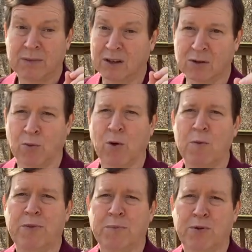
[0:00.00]
It's a
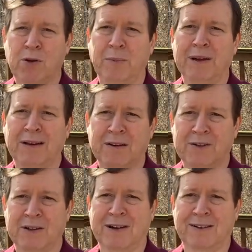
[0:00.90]
rope that pulled me out
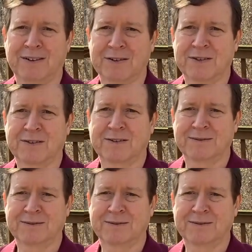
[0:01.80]
of darkness,